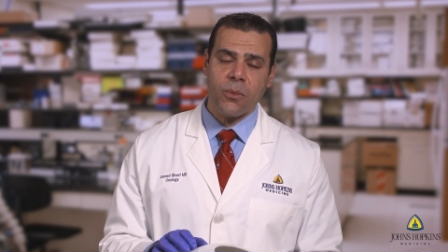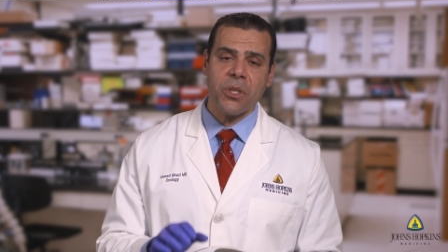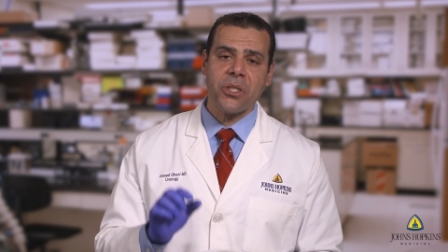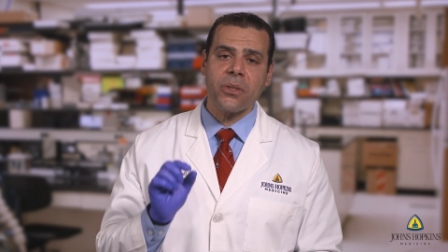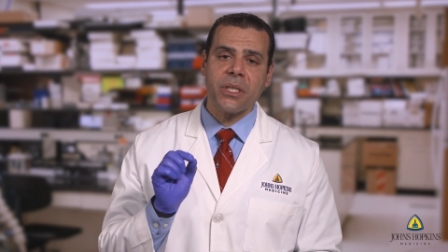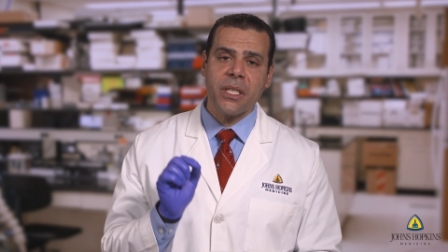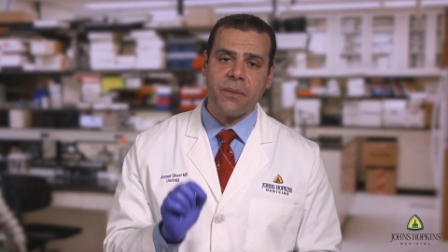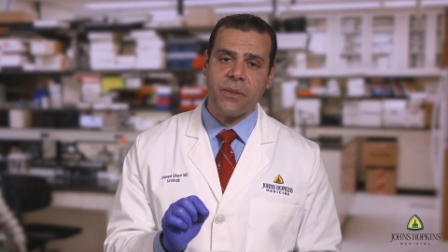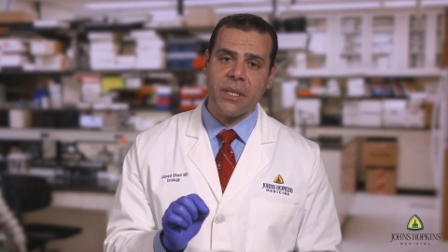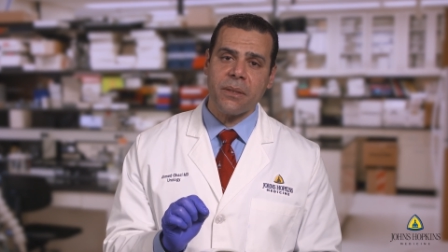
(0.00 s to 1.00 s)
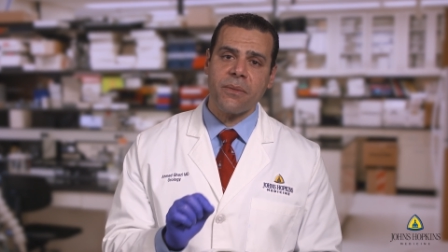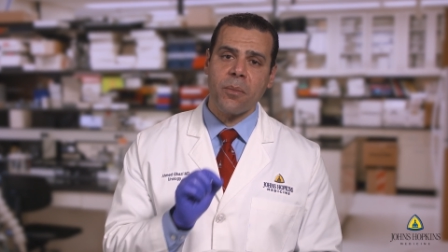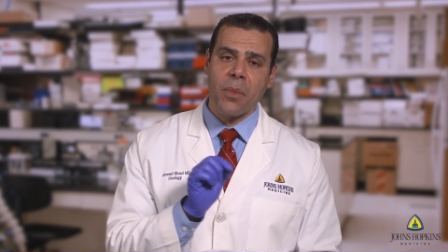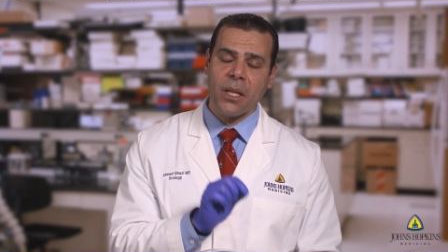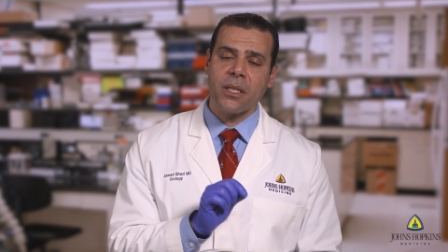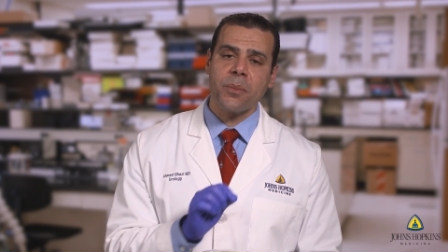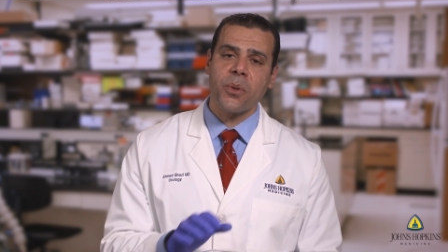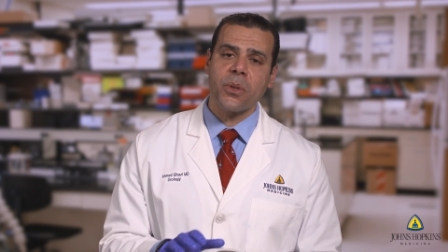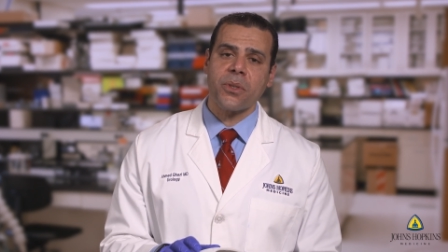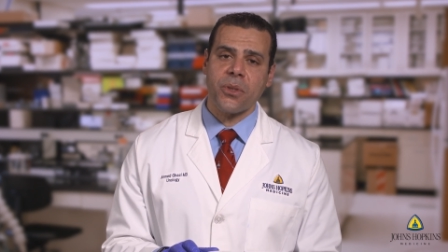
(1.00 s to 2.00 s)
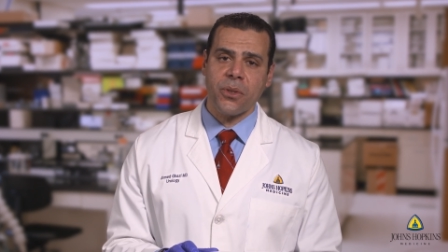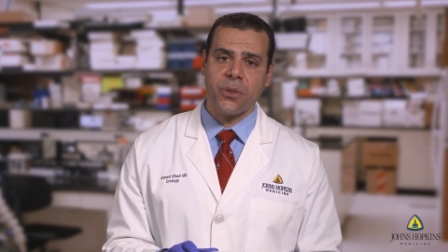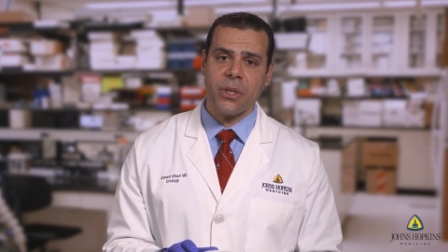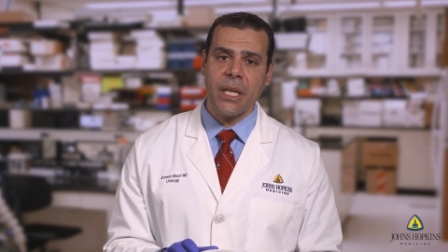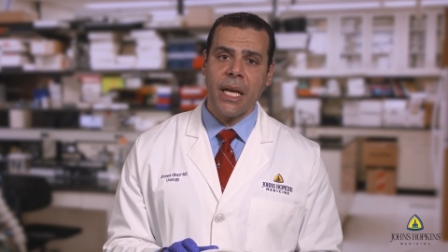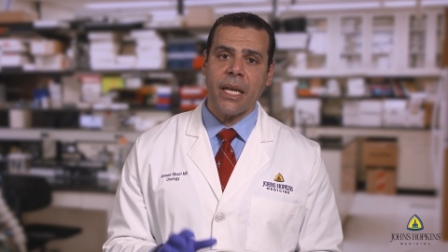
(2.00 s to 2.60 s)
which are different from multi-port surgery